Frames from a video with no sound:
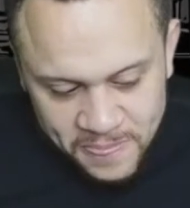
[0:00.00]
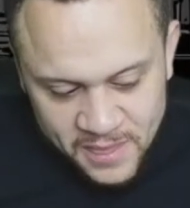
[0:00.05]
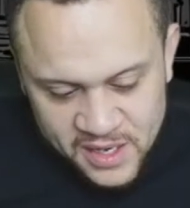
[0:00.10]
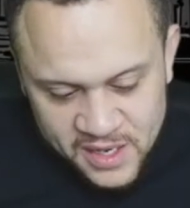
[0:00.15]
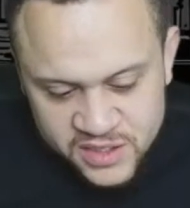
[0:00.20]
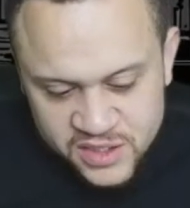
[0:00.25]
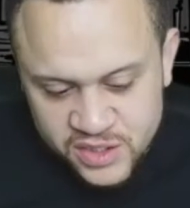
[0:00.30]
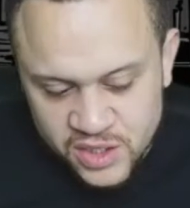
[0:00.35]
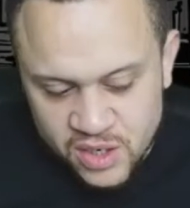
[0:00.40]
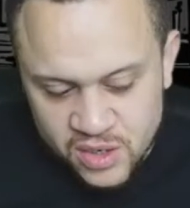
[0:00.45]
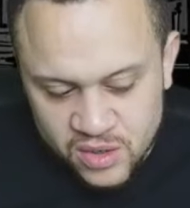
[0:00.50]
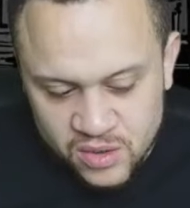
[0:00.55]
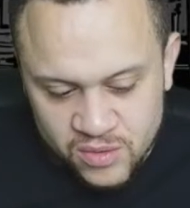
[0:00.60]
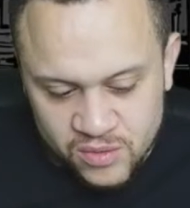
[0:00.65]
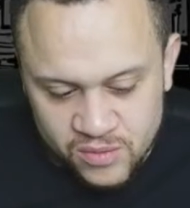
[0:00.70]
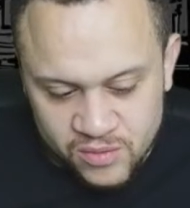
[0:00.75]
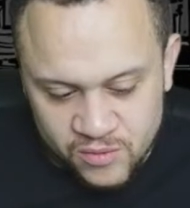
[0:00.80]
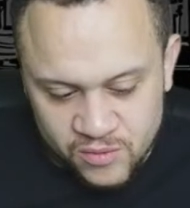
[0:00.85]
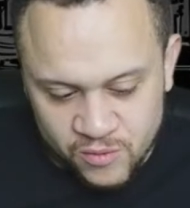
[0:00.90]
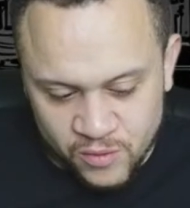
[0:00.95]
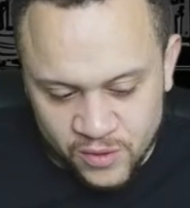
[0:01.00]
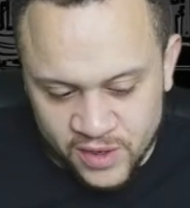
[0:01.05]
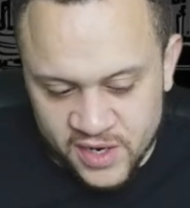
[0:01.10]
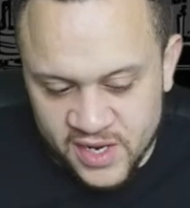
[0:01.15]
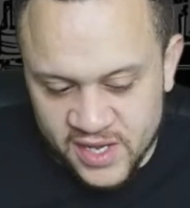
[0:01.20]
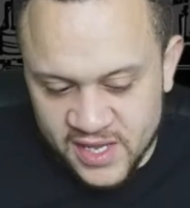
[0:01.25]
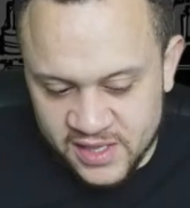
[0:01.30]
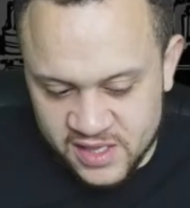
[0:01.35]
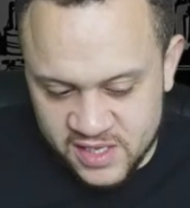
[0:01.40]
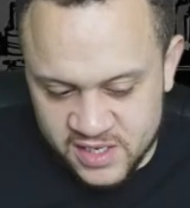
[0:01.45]
So we're going
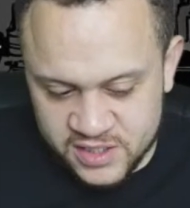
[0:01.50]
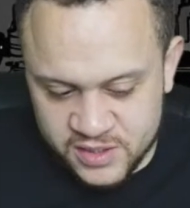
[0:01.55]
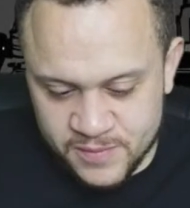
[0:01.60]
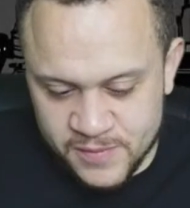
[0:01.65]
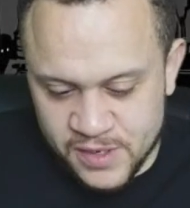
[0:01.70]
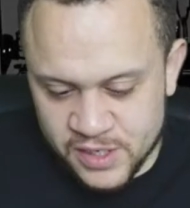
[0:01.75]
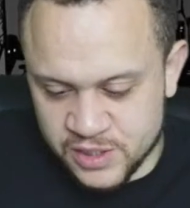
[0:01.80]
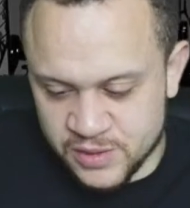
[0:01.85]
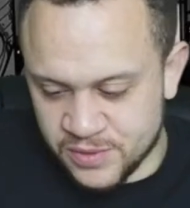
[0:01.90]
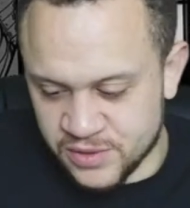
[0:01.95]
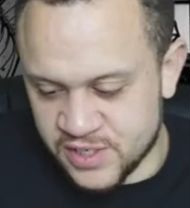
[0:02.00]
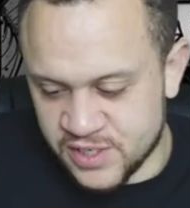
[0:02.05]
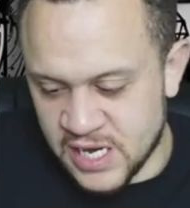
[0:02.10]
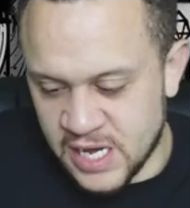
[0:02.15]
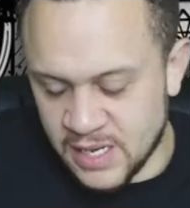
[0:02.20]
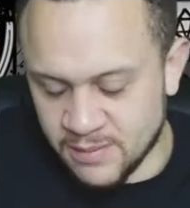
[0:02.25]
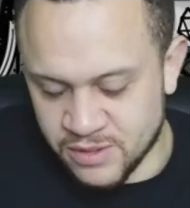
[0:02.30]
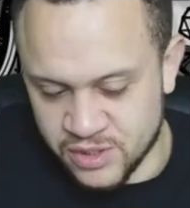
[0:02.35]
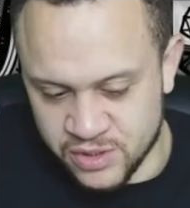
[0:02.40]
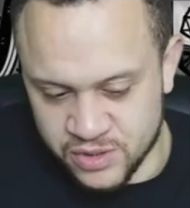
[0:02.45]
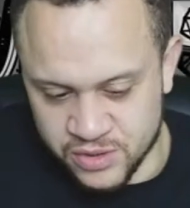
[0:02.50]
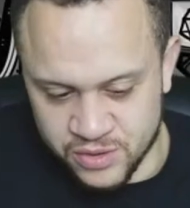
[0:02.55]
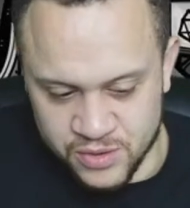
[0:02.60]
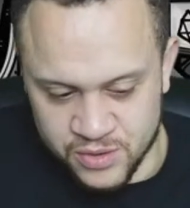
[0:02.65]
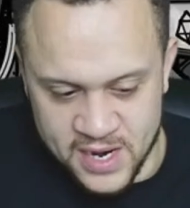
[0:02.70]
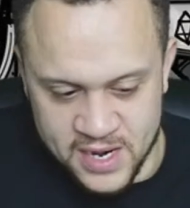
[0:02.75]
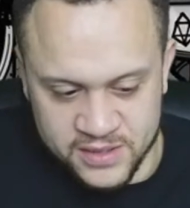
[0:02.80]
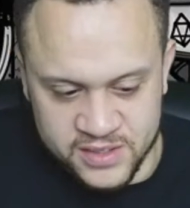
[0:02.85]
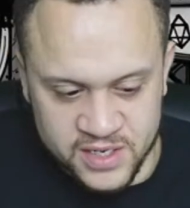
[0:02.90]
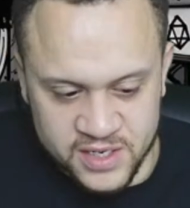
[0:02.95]
to get this multiple times
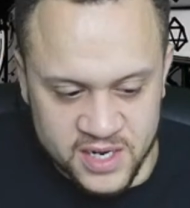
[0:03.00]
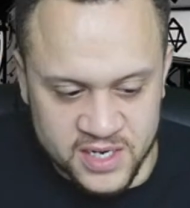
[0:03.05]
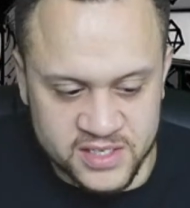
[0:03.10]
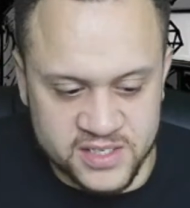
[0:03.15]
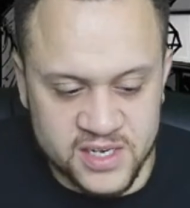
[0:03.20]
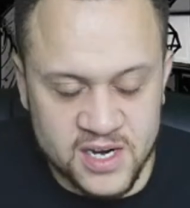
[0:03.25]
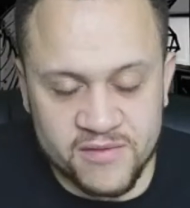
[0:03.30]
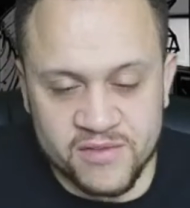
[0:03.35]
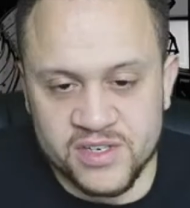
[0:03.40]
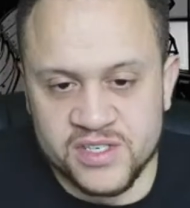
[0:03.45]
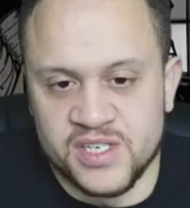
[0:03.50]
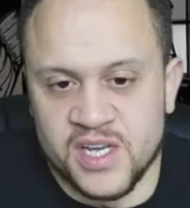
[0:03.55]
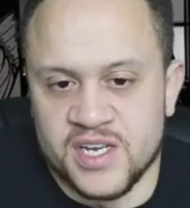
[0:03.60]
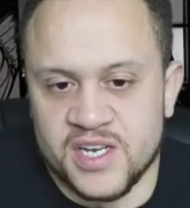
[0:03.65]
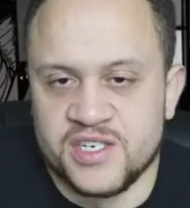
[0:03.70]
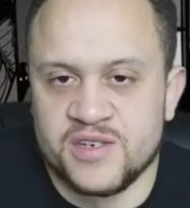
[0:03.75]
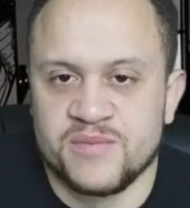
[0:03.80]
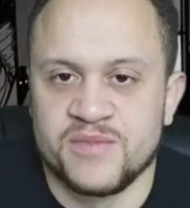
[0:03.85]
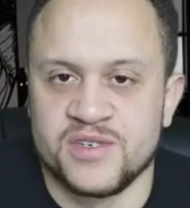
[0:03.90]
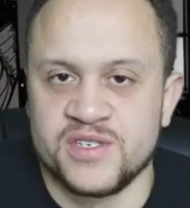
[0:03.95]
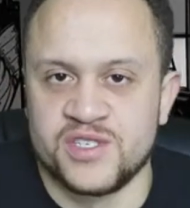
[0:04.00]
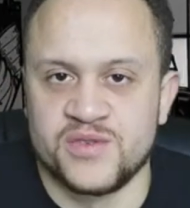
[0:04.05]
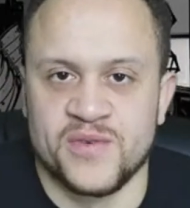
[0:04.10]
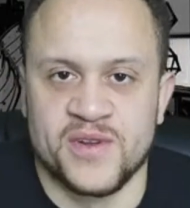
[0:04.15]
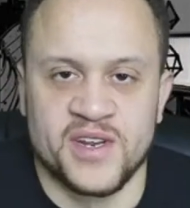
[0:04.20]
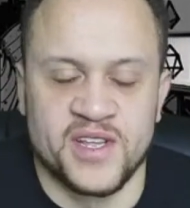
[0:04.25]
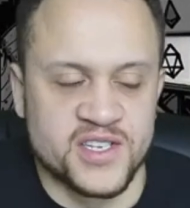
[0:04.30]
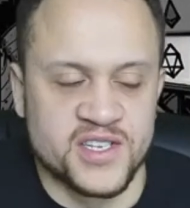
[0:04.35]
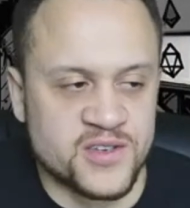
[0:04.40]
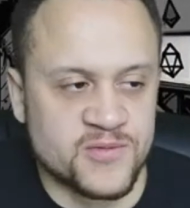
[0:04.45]
throughout today's conversation, but just want
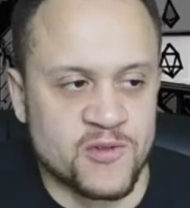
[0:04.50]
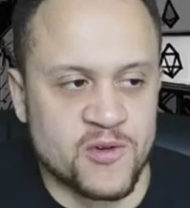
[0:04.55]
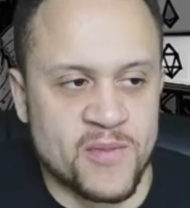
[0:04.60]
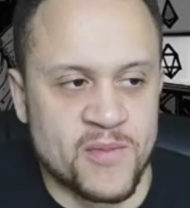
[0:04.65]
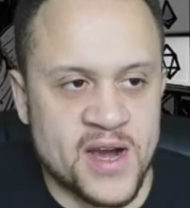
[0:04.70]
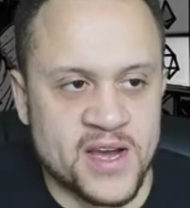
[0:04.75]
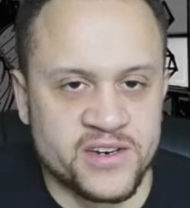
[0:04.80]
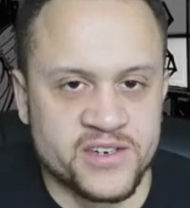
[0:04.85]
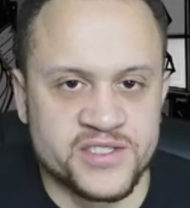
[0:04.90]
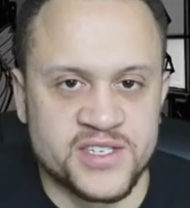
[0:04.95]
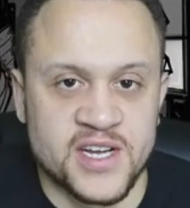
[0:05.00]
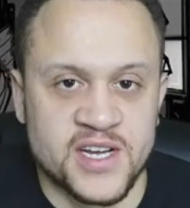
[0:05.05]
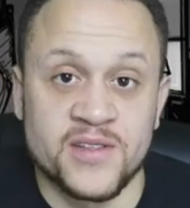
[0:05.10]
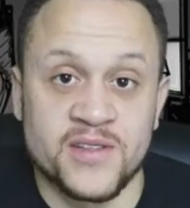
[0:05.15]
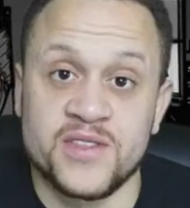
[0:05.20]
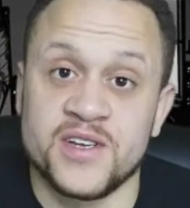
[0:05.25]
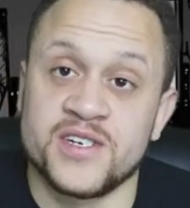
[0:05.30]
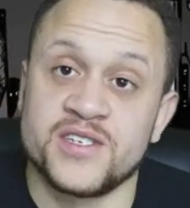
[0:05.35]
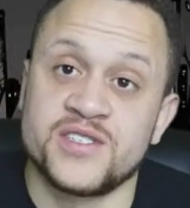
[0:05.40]
to get some reminders out there.